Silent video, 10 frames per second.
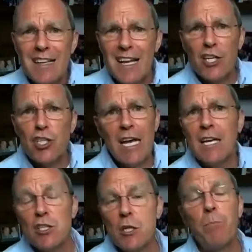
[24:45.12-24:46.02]
that a shake
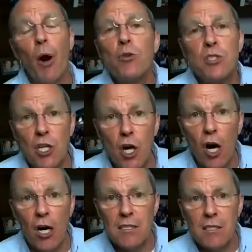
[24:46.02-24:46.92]
is supposed to
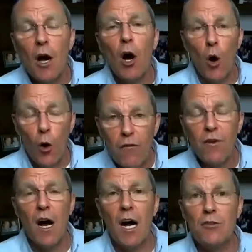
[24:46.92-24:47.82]
cost over
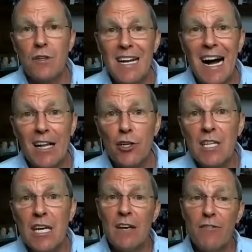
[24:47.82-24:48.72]
$100
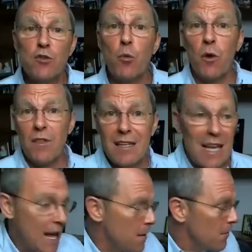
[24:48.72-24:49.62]
if it's worth a
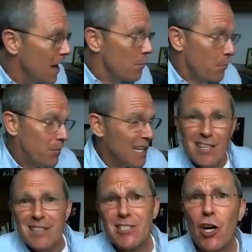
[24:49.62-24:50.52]
damn. It
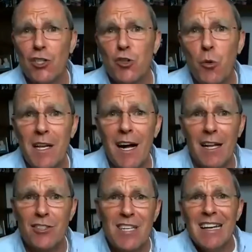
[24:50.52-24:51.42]
doesn't cost
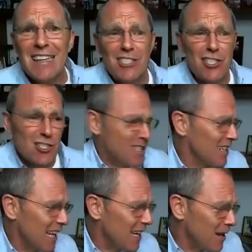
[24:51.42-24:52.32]
$20. That's just
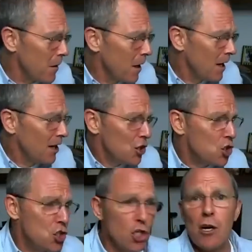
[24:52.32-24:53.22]
like
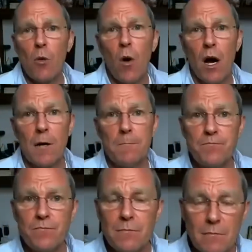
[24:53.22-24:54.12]
sugar water.
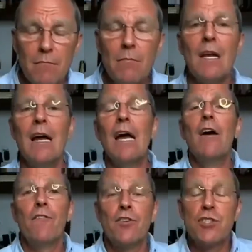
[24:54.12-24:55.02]

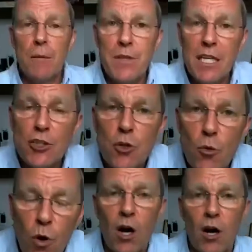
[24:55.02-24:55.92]
For something to
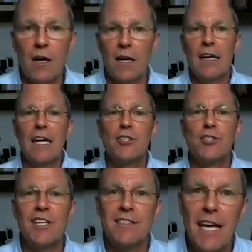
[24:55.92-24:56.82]
work, It's
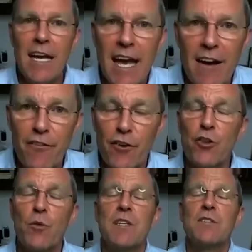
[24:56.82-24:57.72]
going to take effort. The
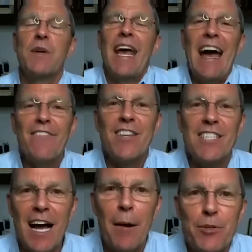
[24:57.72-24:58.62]
reason we have this
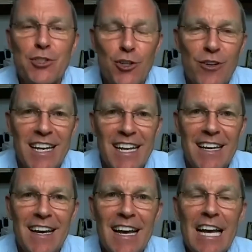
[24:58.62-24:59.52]
opportunity
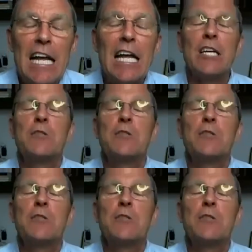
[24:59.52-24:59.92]
is